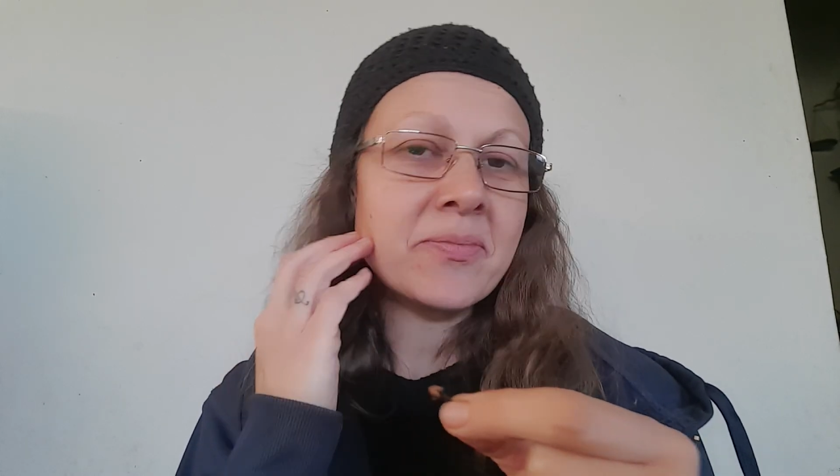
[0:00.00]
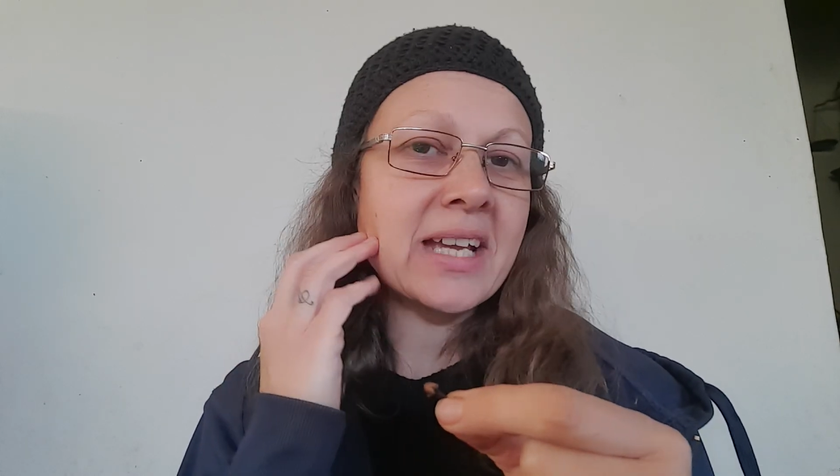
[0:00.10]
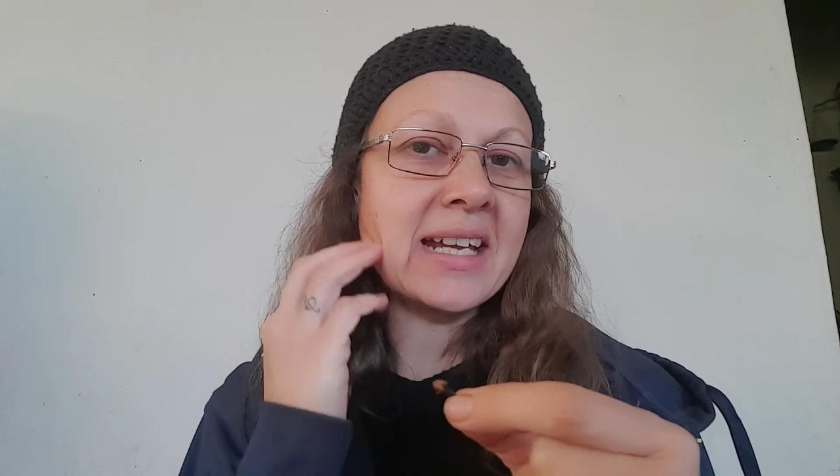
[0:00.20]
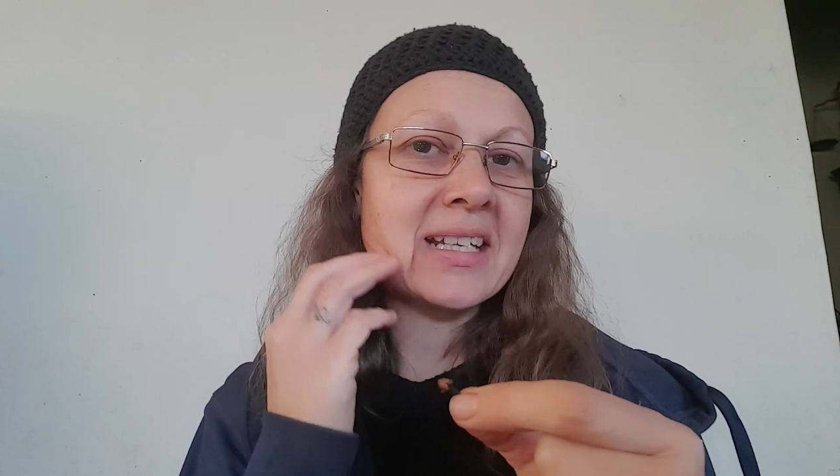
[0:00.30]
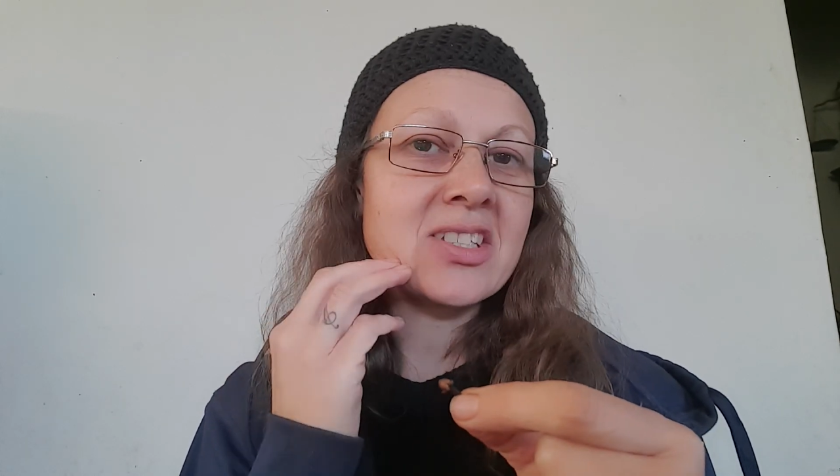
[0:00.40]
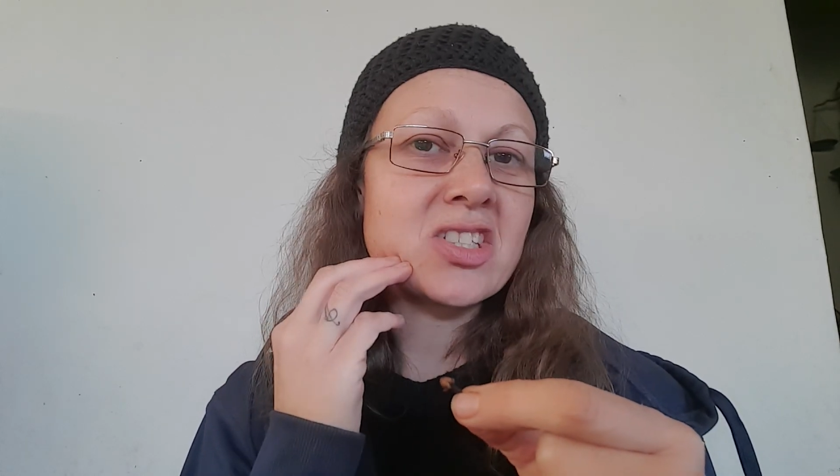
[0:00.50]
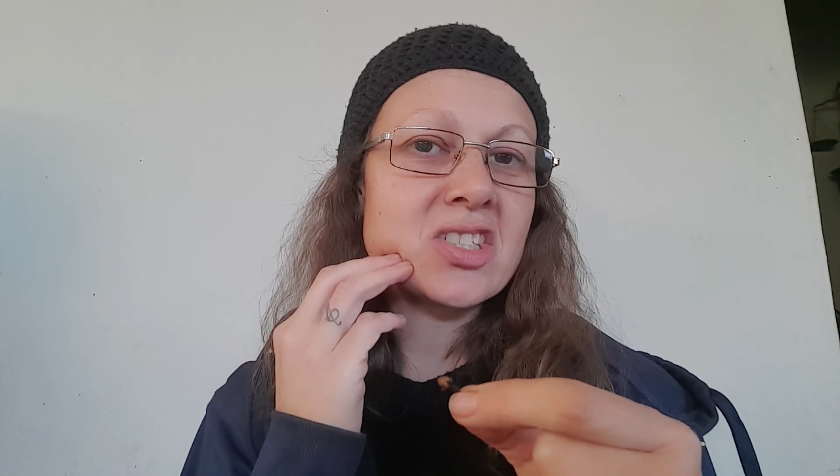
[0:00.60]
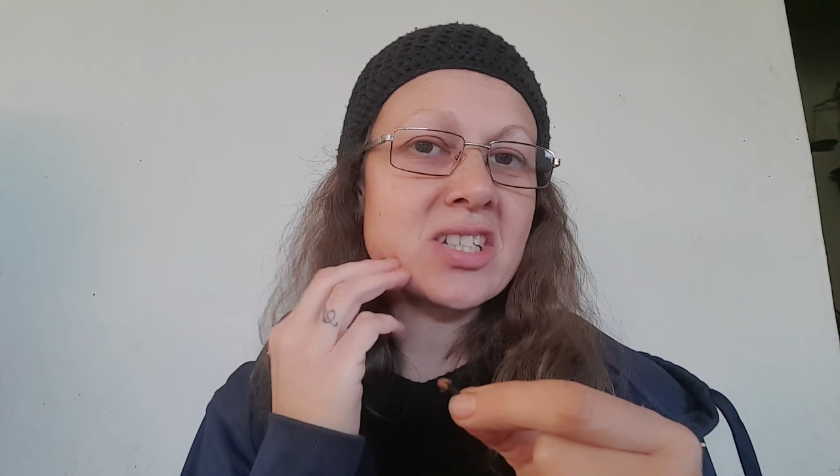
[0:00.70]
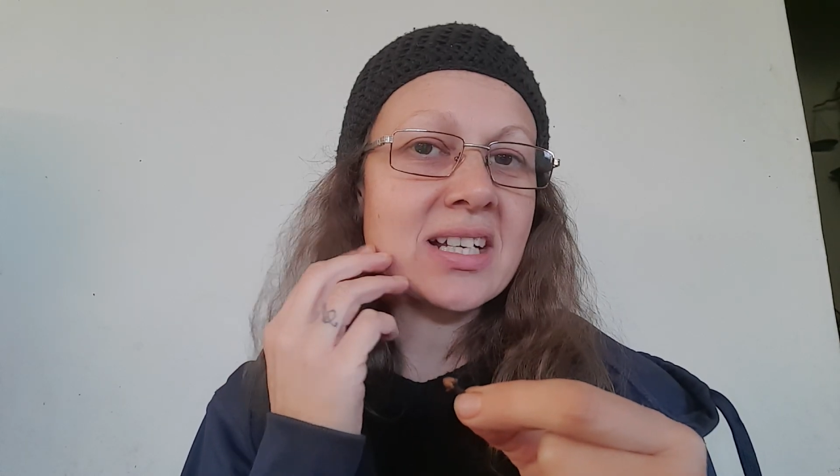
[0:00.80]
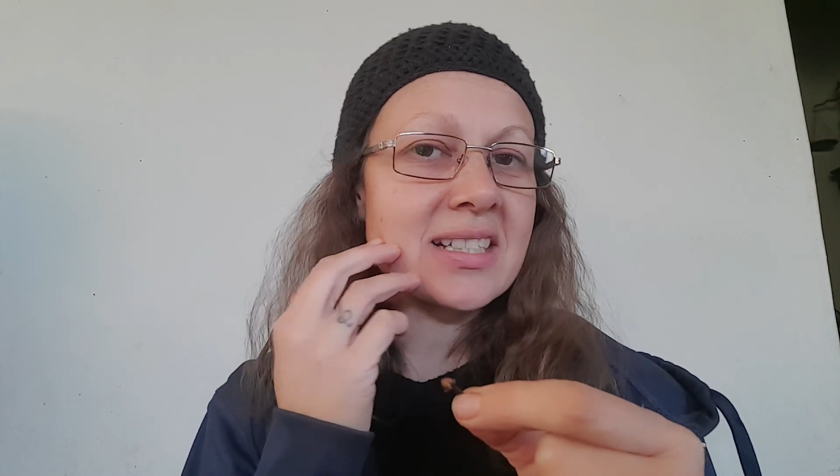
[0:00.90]
and it
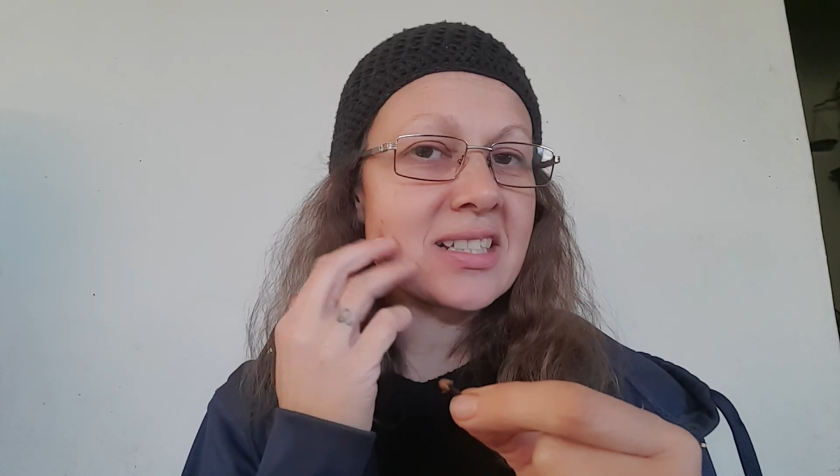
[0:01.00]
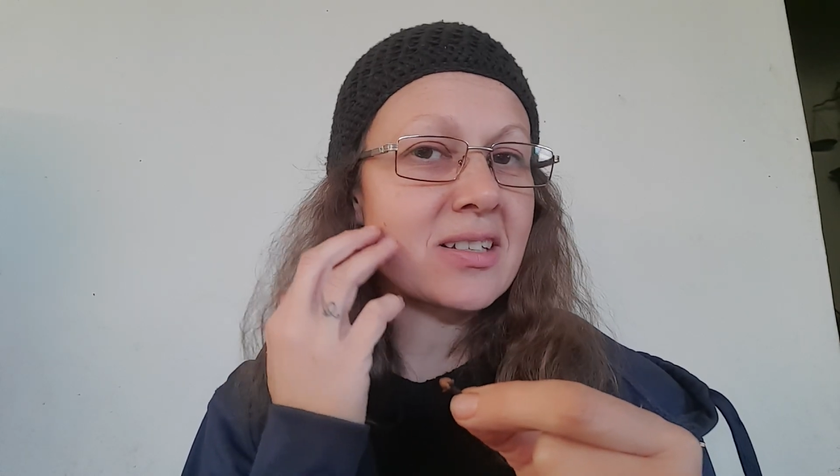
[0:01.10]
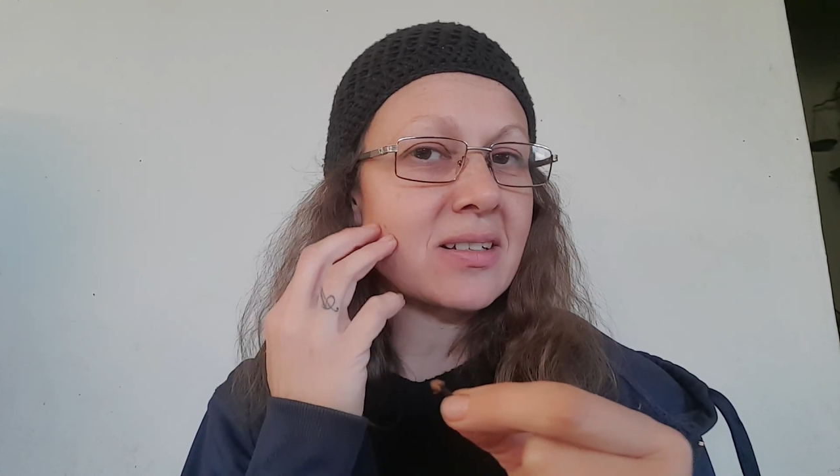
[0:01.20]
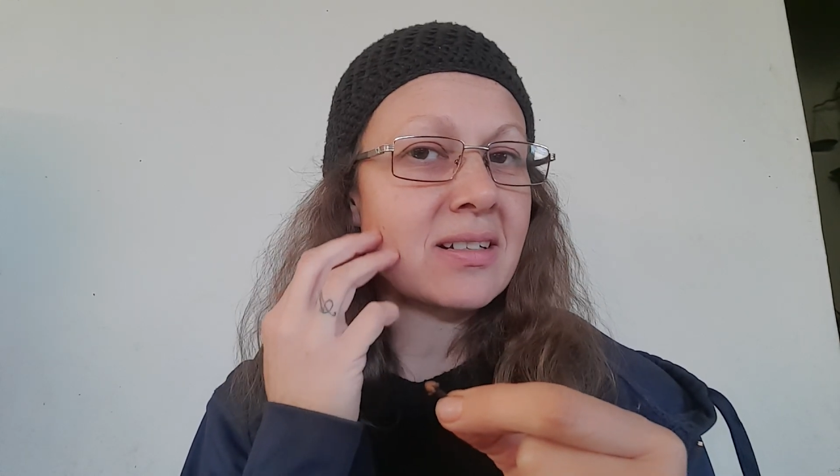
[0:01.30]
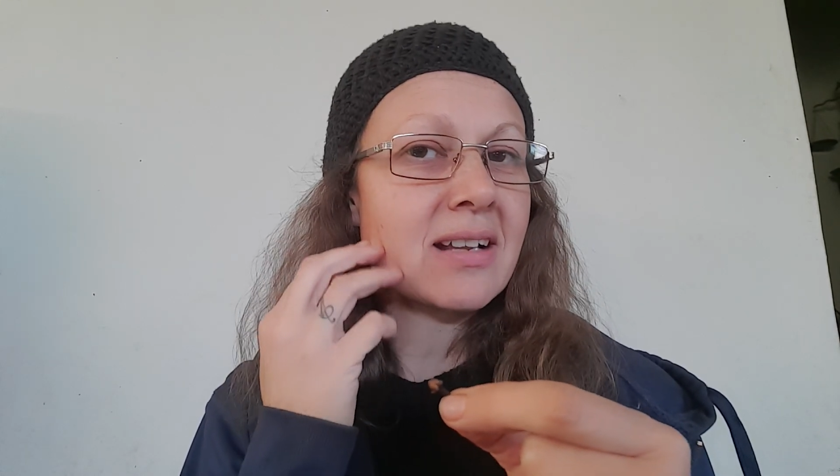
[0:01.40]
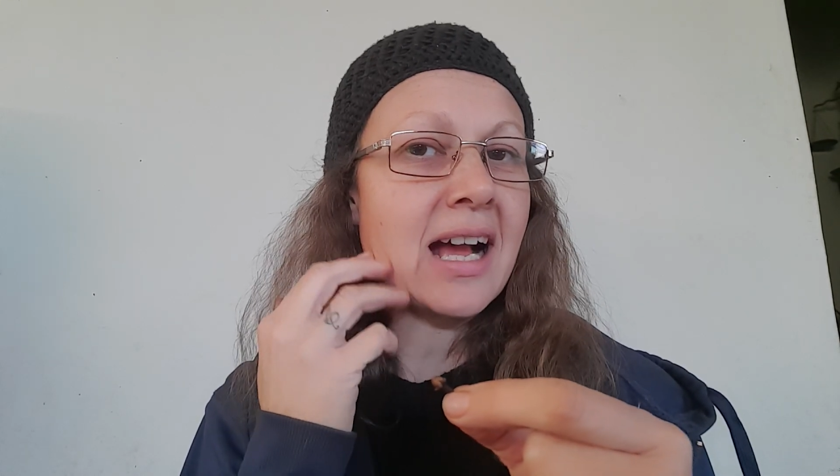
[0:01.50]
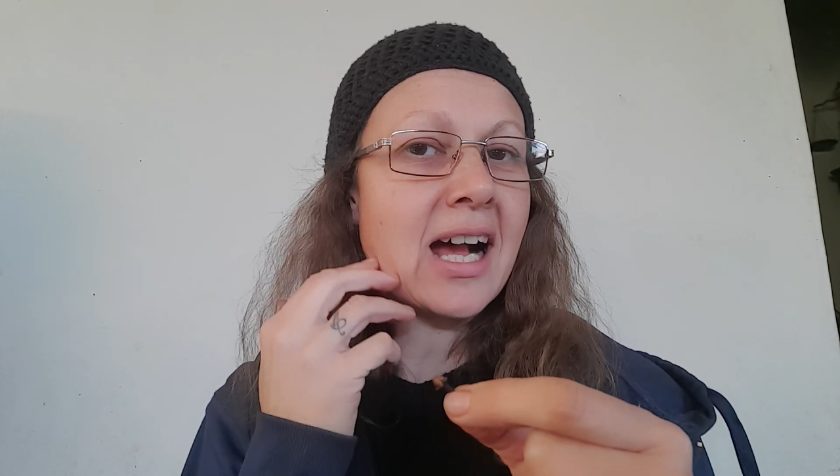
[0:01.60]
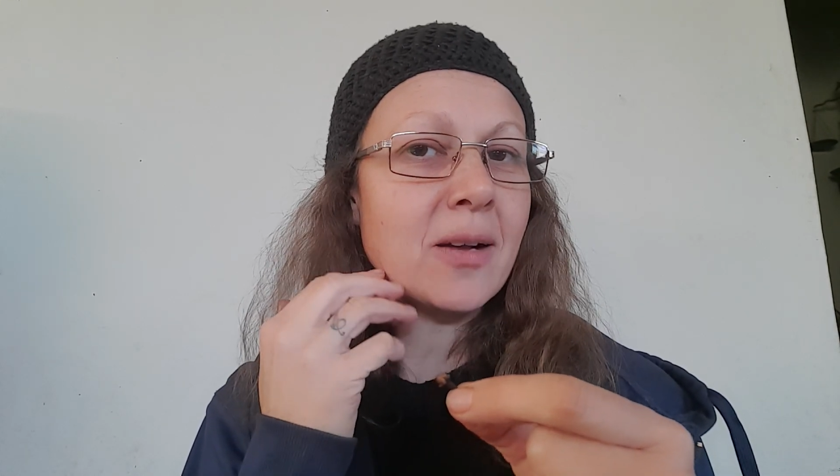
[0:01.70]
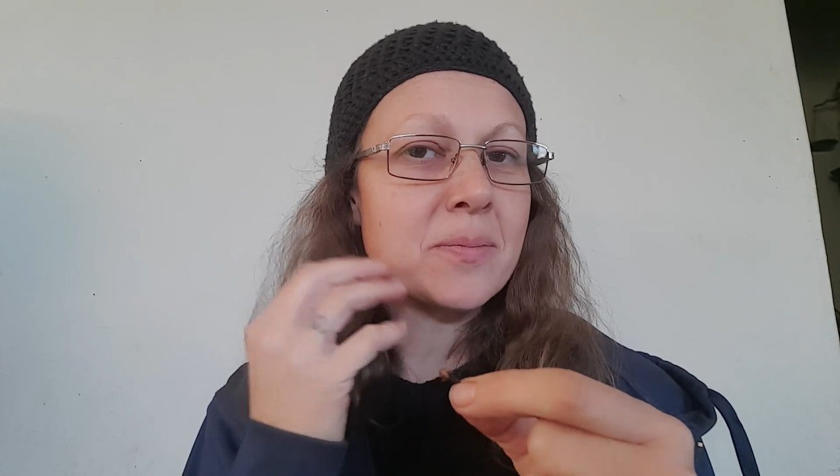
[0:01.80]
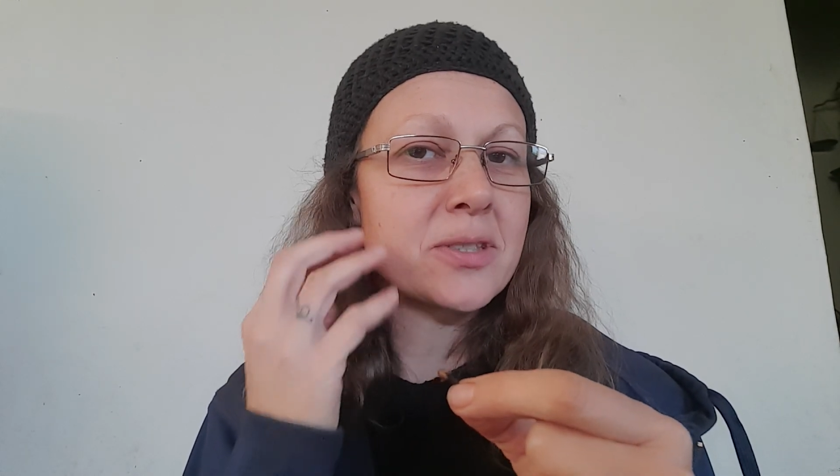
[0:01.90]
just
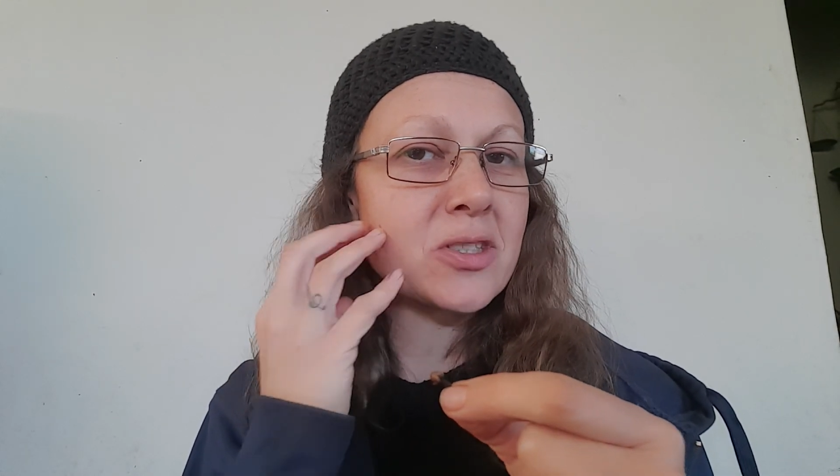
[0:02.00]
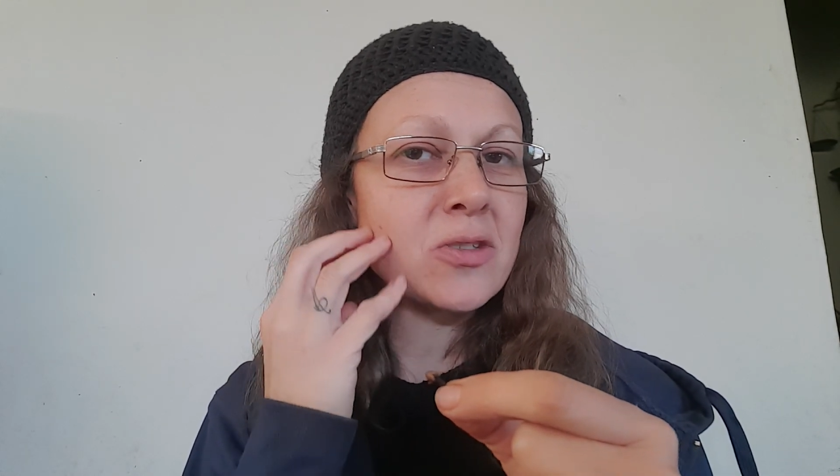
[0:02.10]
helps